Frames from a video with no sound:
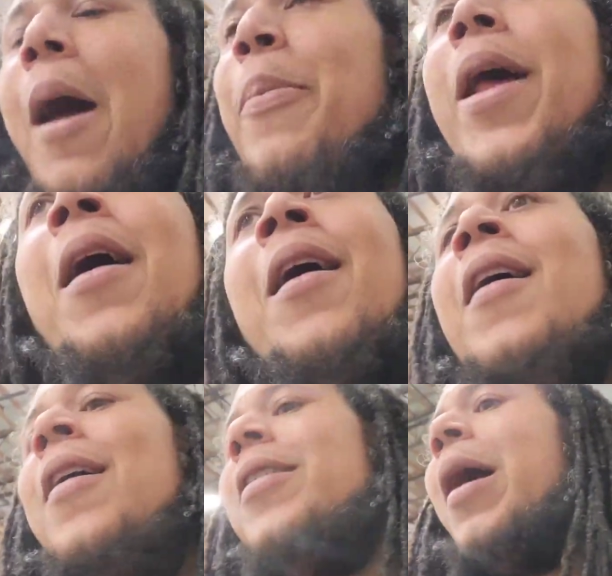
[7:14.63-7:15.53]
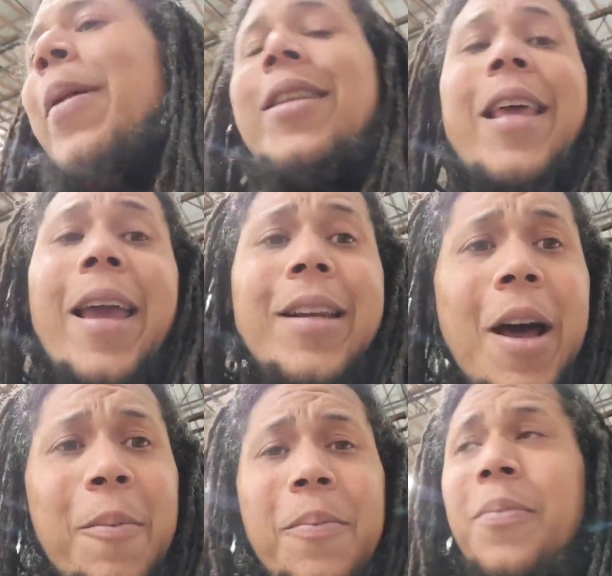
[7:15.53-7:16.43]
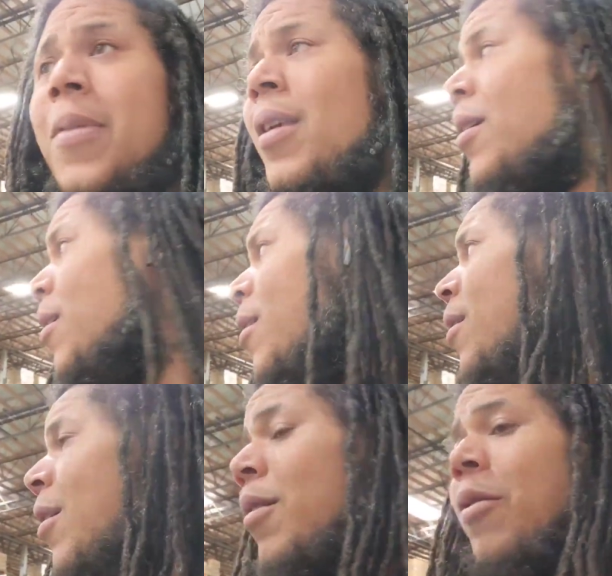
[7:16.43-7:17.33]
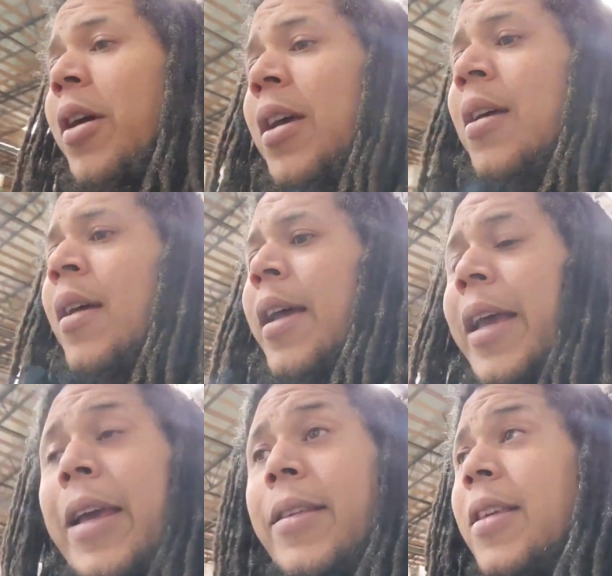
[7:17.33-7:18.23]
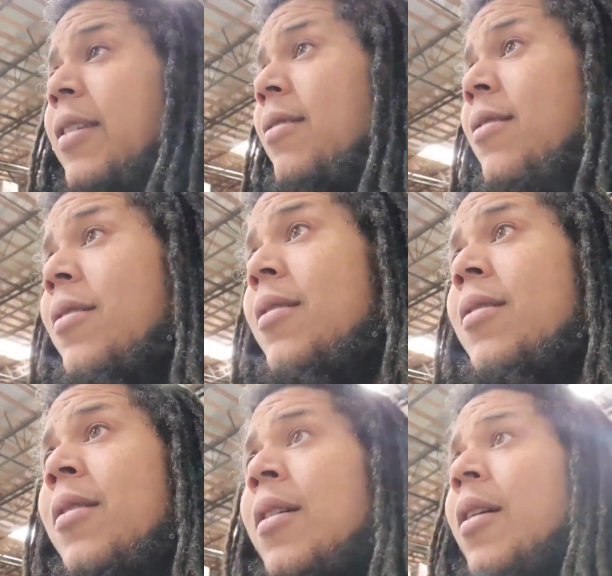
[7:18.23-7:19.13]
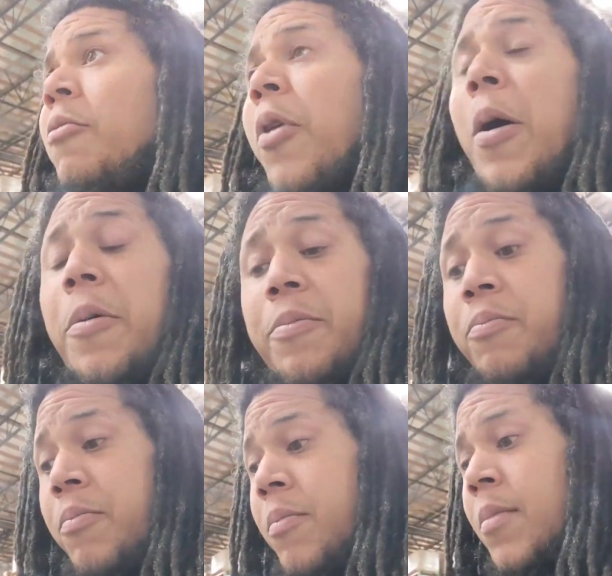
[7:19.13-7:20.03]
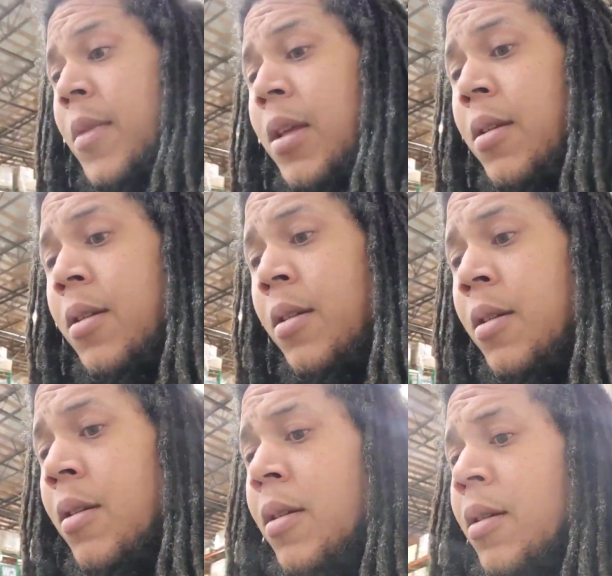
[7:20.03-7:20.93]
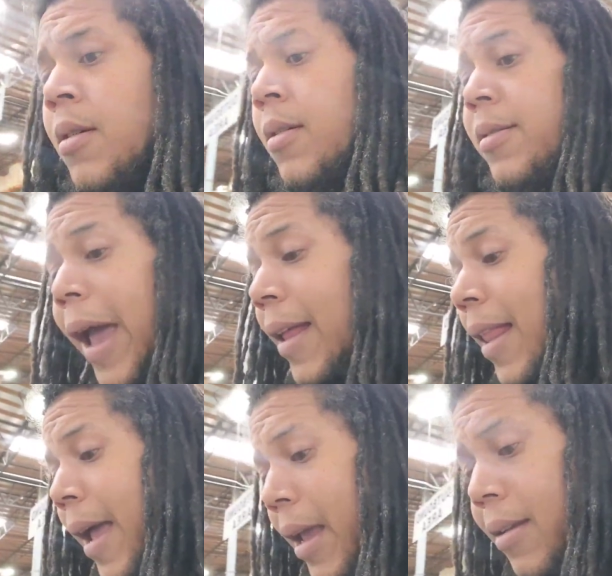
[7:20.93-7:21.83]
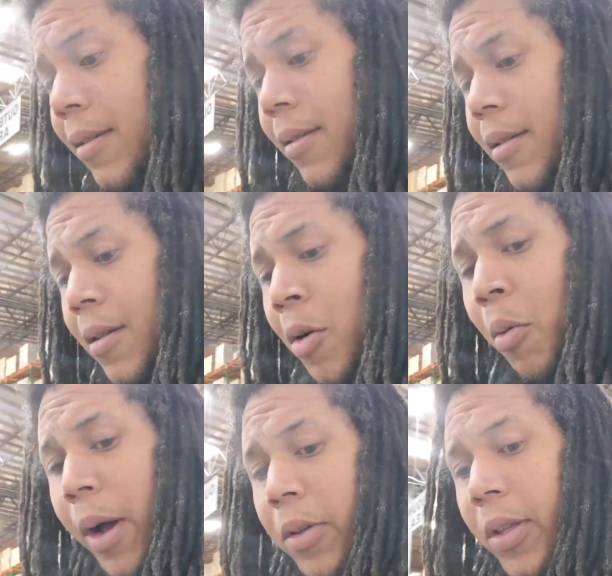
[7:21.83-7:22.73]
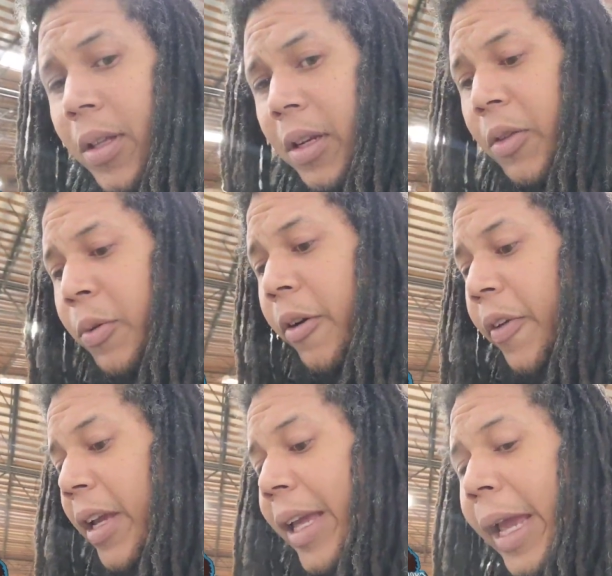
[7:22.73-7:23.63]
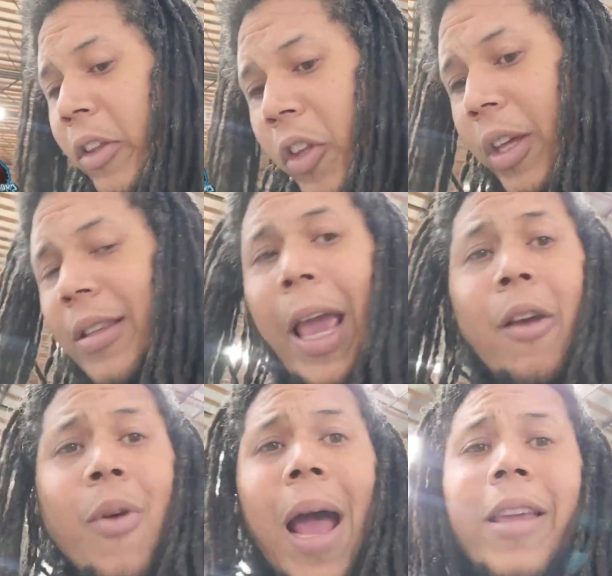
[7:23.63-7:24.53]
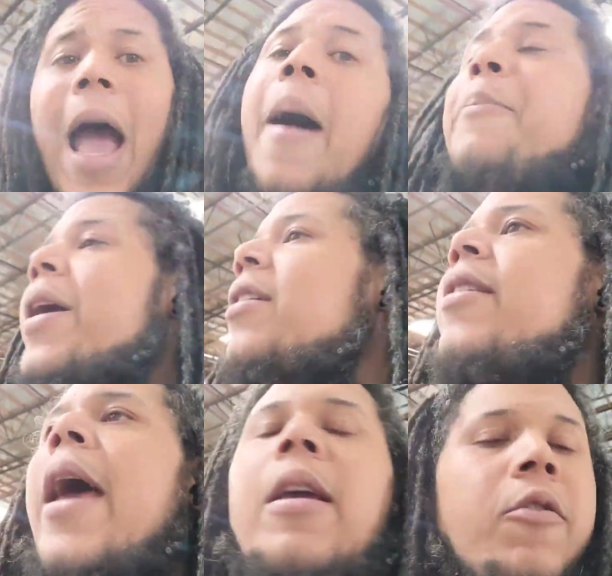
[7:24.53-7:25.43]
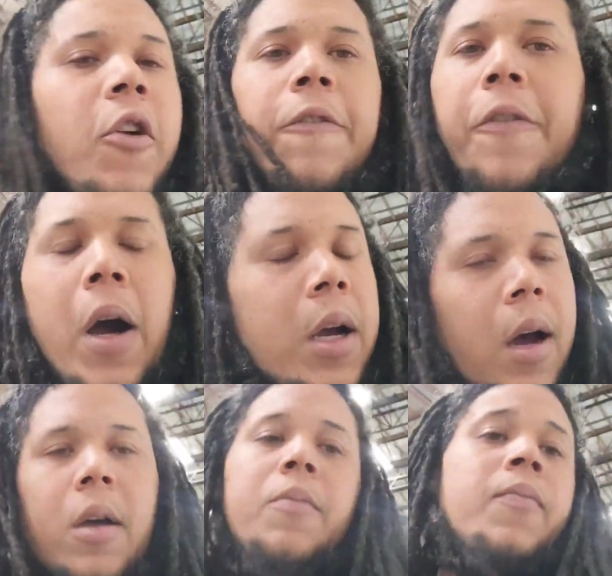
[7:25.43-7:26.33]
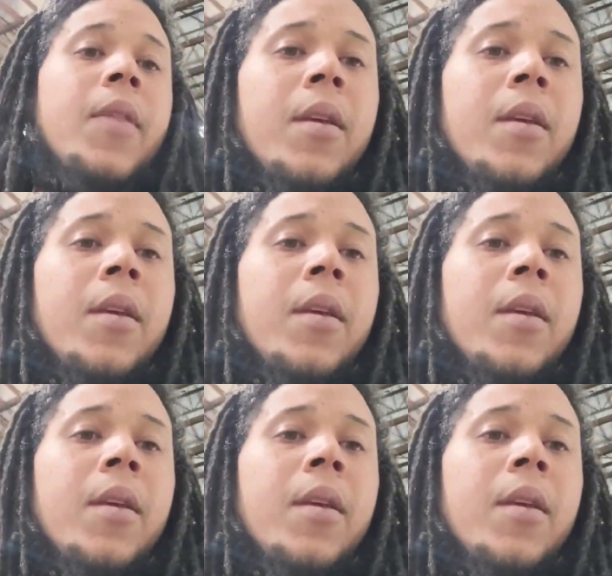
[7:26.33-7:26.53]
y'all better, y'all better tighten up. we easy. Rum. Daylyt. Who else is in this motherfucker? Geechi, Tay-Roc. Y'all better tighten the fuck up.